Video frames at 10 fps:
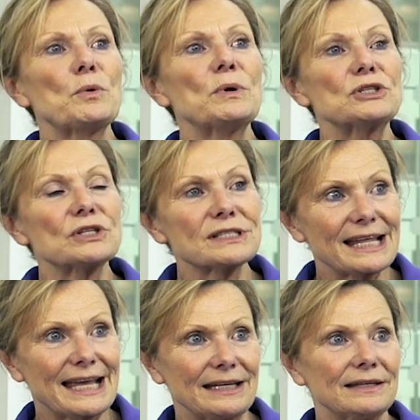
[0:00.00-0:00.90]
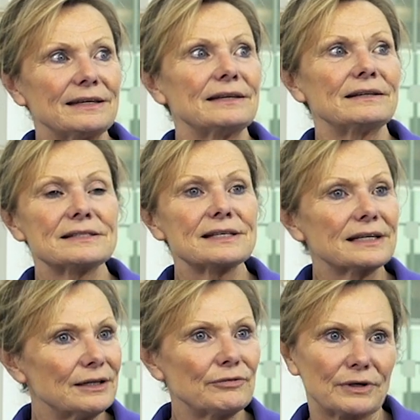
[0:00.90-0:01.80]
which has then
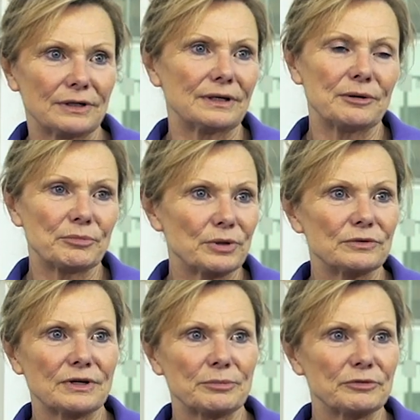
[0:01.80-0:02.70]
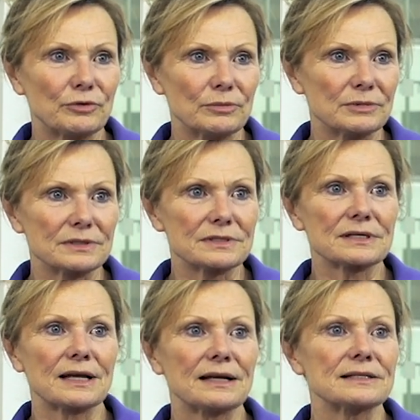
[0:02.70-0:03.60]
significantly improved our
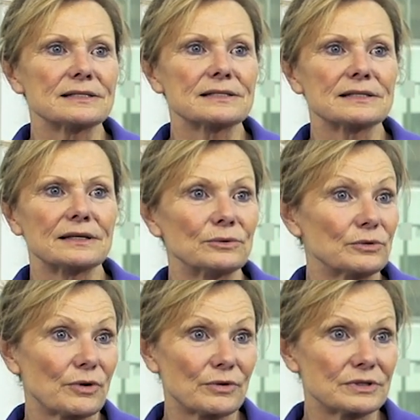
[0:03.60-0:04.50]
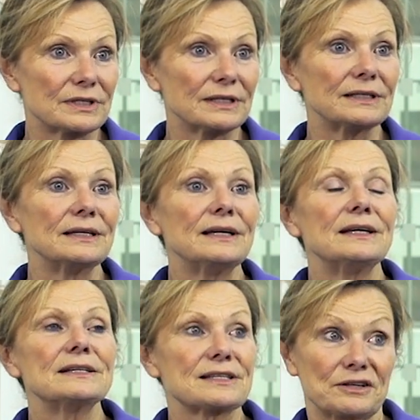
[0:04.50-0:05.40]
performance as an authority,
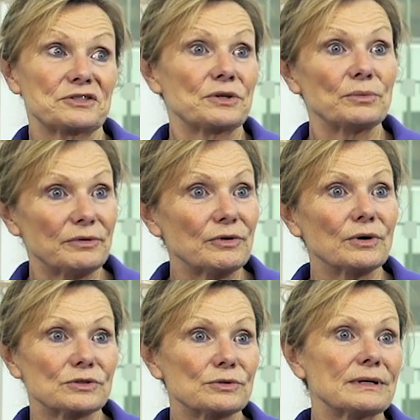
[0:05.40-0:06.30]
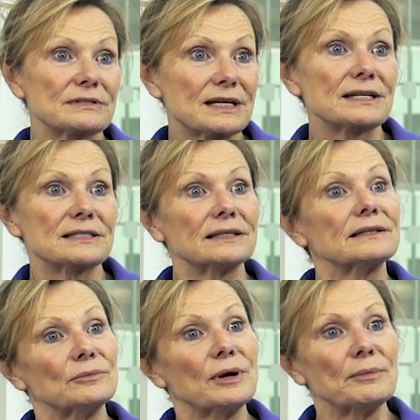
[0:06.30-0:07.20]
such that we've got to outstanding
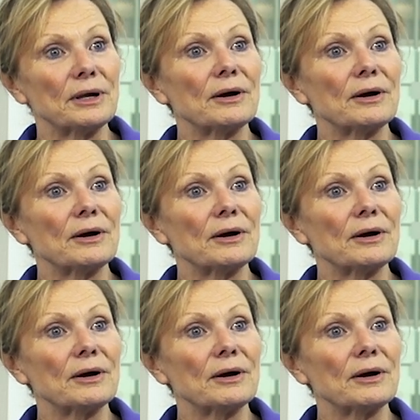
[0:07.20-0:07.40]
and where we